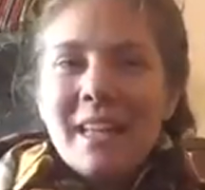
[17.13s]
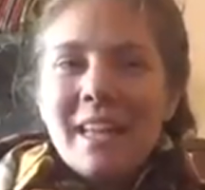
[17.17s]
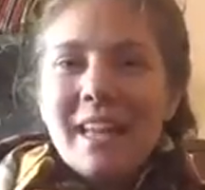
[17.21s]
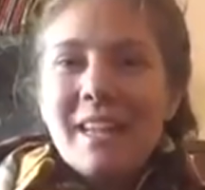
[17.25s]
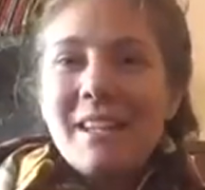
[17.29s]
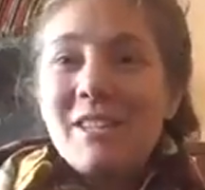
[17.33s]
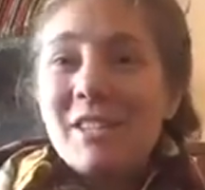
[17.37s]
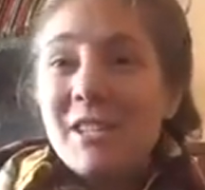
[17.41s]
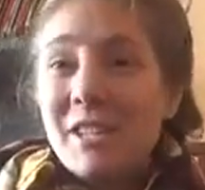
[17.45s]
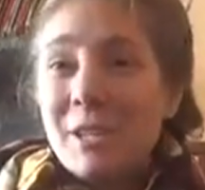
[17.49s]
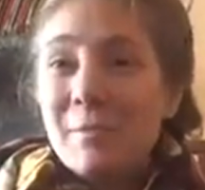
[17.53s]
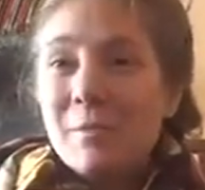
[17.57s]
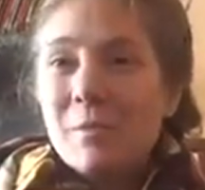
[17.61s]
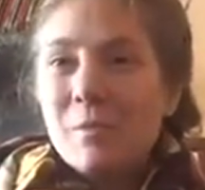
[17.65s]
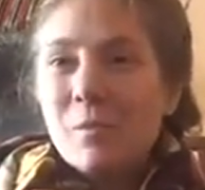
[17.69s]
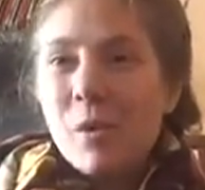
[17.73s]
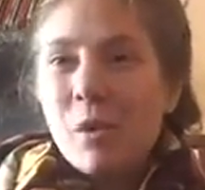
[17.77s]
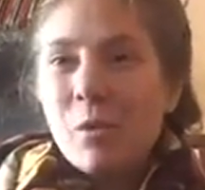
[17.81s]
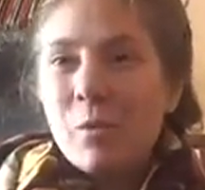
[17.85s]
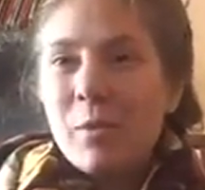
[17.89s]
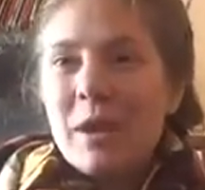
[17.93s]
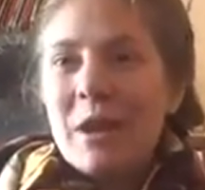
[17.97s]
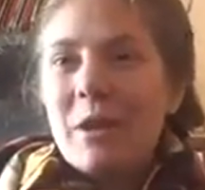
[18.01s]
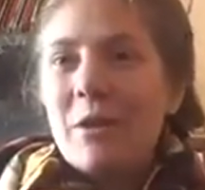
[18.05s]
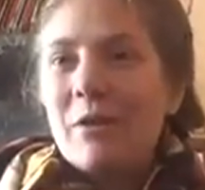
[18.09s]
It seems
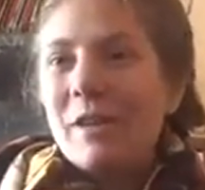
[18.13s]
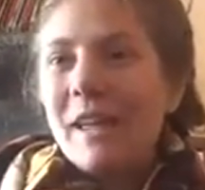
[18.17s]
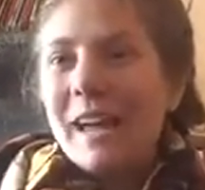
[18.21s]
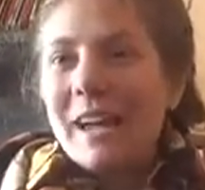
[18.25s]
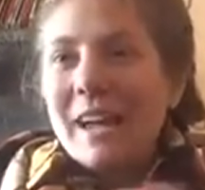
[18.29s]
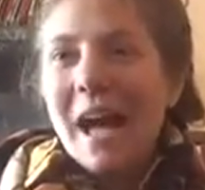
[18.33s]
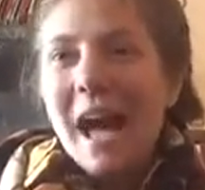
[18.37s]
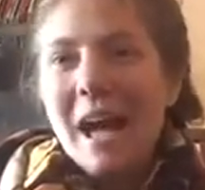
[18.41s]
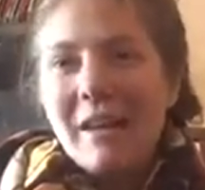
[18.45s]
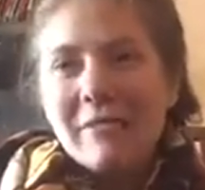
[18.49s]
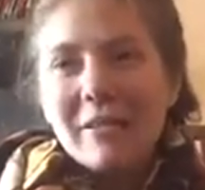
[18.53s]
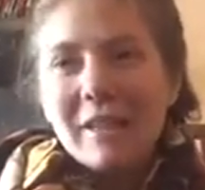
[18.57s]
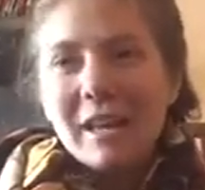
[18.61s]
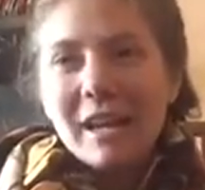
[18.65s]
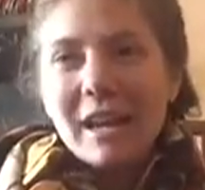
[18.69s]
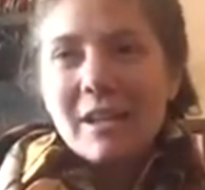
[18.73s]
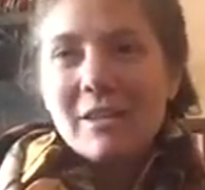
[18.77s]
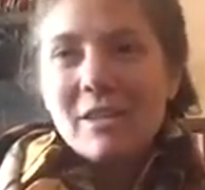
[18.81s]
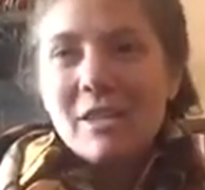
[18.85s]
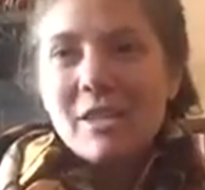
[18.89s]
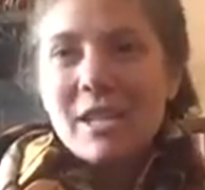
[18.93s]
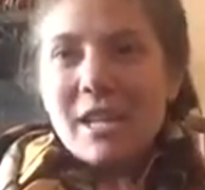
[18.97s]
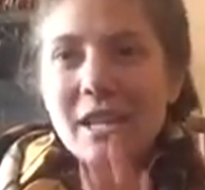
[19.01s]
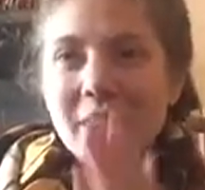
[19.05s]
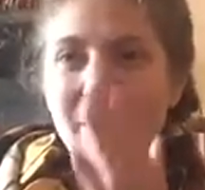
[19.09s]
more real. Like, I feel like I
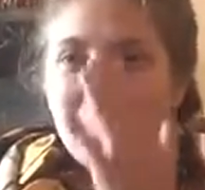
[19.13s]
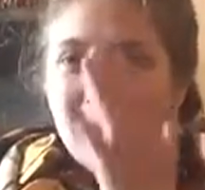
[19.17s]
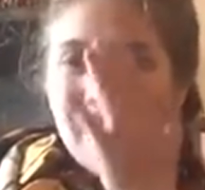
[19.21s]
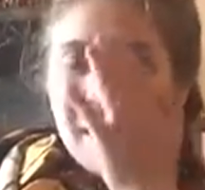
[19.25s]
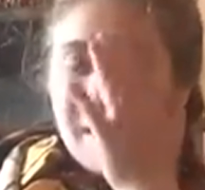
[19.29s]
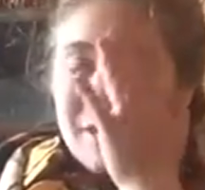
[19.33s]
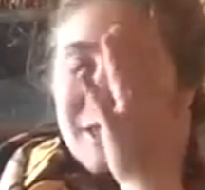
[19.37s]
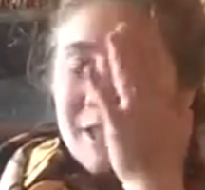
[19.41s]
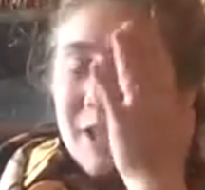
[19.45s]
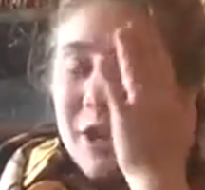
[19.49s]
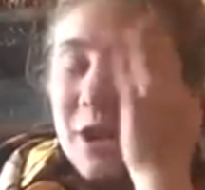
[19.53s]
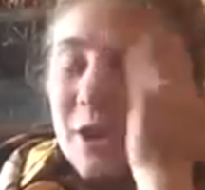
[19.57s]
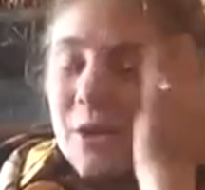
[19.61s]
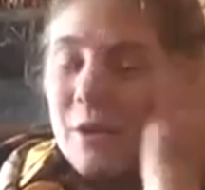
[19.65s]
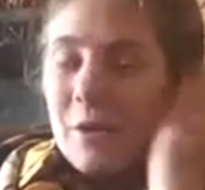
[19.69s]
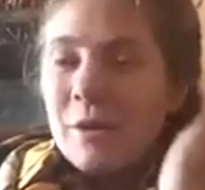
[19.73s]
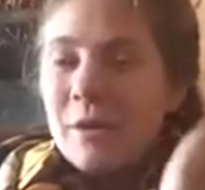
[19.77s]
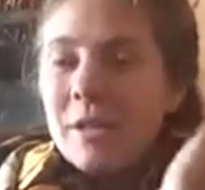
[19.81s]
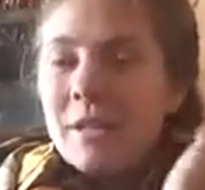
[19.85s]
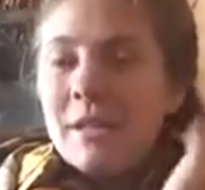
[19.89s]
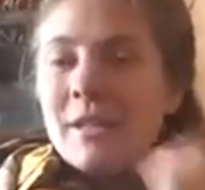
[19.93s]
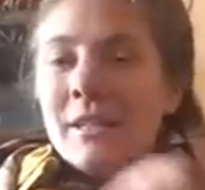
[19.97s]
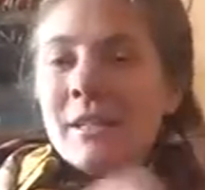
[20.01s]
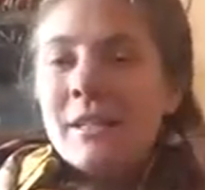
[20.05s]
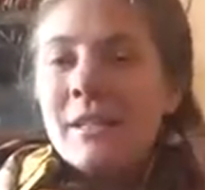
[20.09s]
just hit a
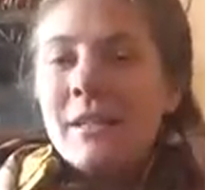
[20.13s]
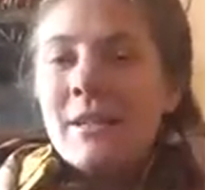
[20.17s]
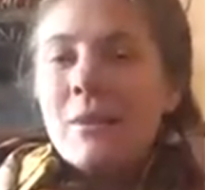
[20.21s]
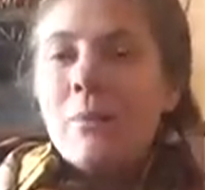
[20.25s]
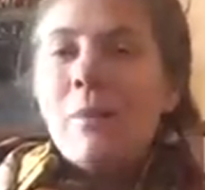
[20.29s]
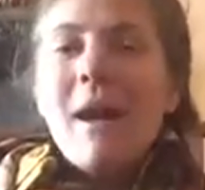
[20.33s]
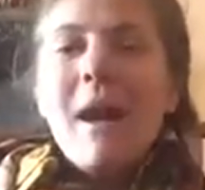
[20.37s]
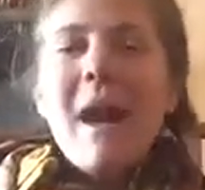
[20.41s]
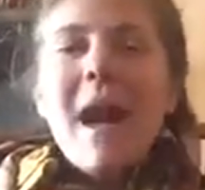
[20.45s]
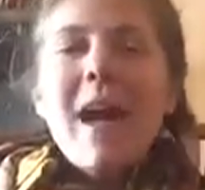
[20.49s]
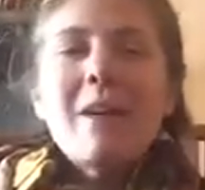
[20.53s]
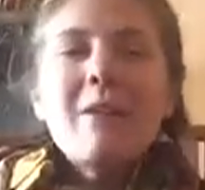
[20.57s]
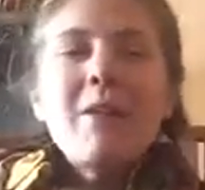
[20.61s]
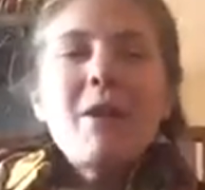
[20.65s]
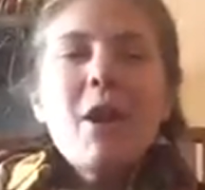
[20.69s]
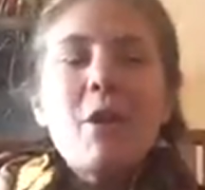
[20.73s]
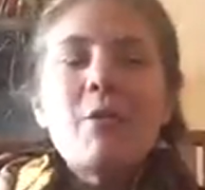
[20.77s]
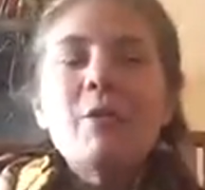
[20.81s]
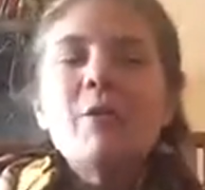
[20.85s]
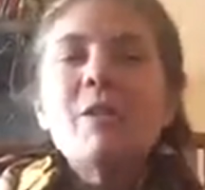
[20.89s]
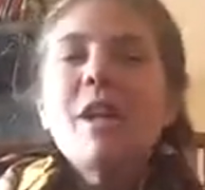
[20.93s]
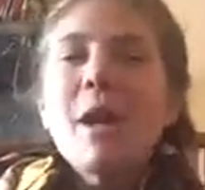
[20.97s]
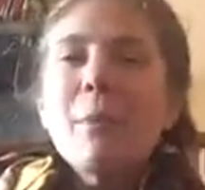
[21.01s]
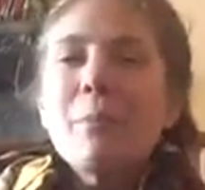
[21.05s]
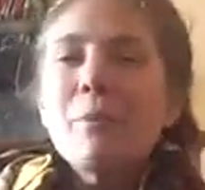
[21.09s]
milestone. Well, I don't
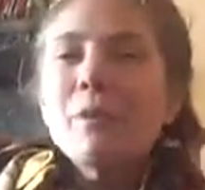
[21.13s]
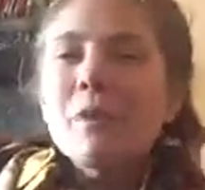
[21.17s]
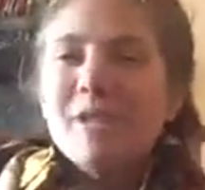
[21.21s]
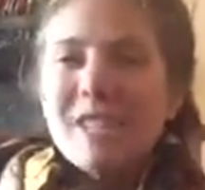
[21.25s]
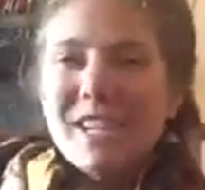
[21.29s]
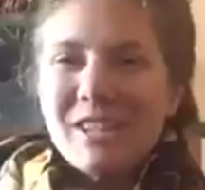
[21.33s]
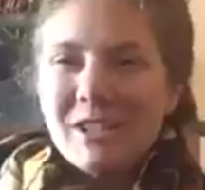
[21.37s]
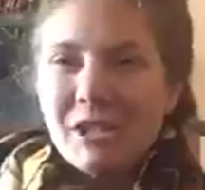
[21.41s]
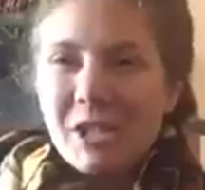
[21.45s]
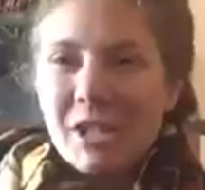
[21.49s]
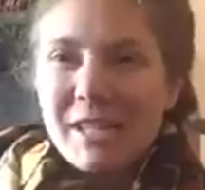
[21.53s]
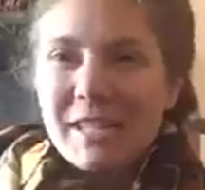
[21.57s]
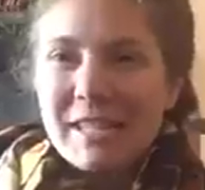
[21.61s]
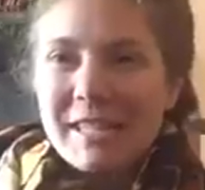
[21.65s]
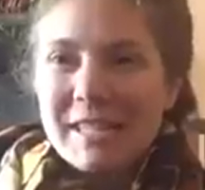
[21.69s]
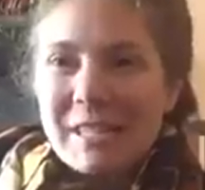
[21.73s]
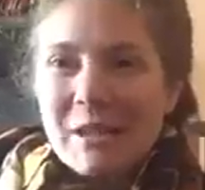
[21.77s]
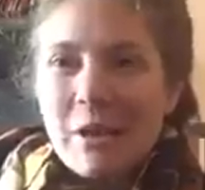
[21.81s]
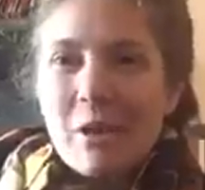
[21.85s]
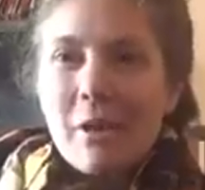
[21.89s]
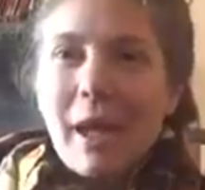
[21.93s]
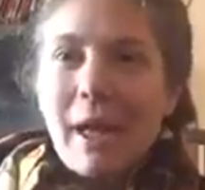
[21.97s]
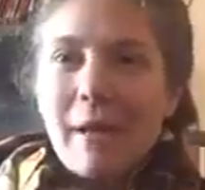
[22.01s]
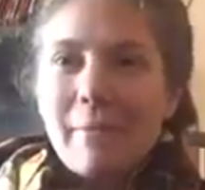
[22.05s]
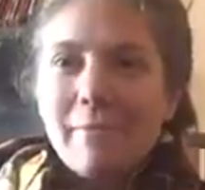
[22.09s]
know, double digits.
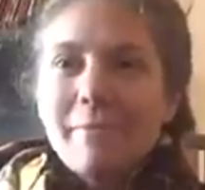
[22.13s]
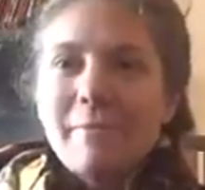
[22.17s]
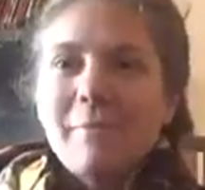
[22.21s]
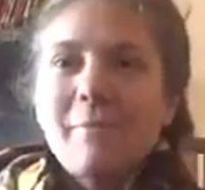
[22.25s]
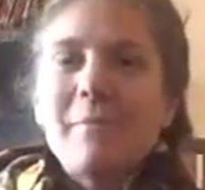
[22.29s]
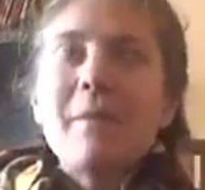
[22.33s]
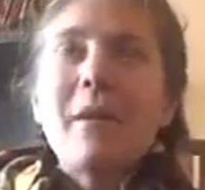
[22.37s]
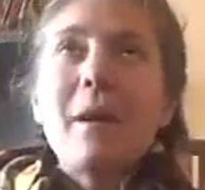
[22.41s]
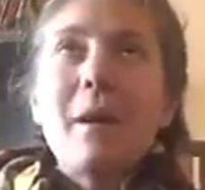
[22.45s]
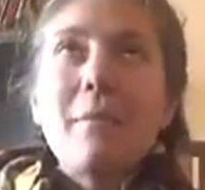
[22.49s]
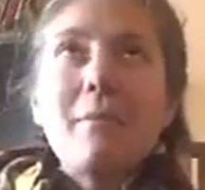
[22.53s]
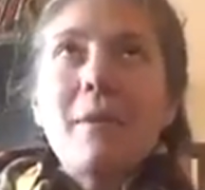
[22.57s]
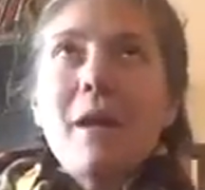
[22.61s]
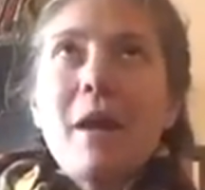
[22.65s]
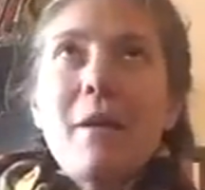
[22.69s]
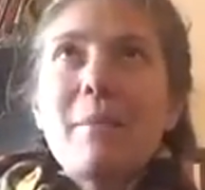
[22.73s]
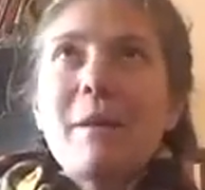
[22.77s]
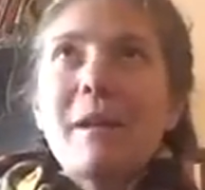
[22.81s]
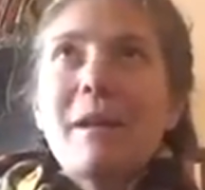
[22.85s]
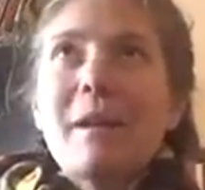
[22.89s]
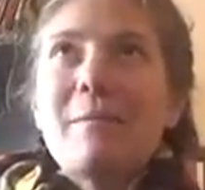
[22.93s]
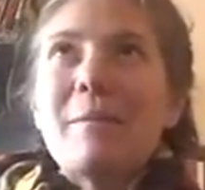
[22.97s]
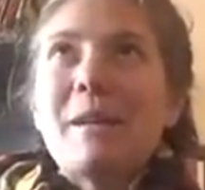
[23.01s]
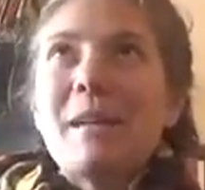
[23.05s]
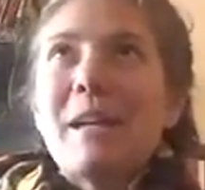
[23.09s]
Okay, now
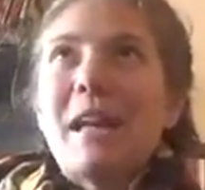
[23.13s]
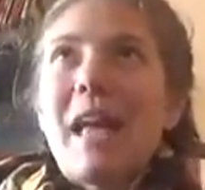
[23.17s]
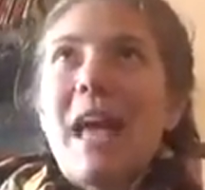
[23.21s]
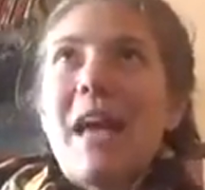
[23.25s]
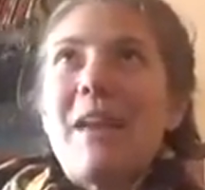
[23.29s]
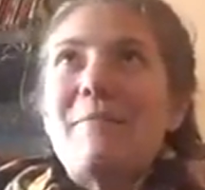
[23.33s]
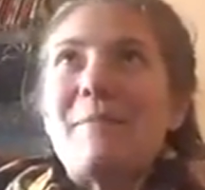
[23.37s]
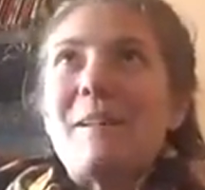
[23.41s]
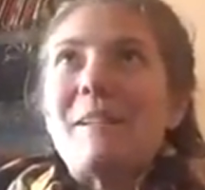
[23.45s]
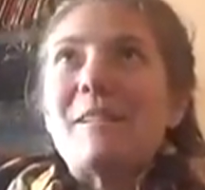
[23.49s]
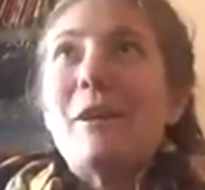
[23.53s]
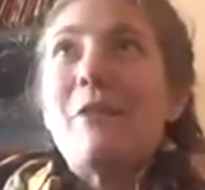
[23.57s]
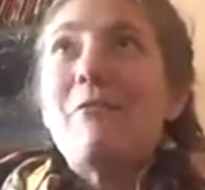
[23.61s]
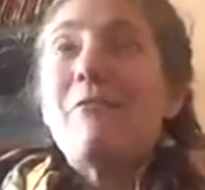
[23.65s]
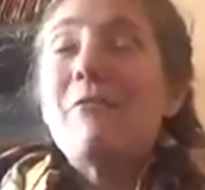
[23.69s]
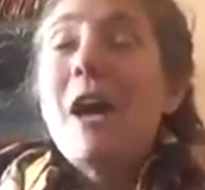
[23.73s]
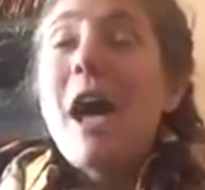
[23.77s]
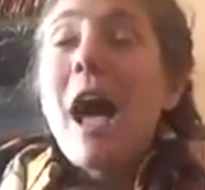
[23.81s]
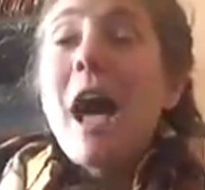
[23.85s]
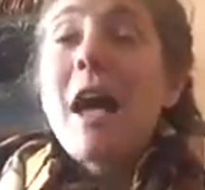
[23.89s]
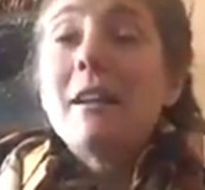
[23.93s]
I'm getting ahead of myself.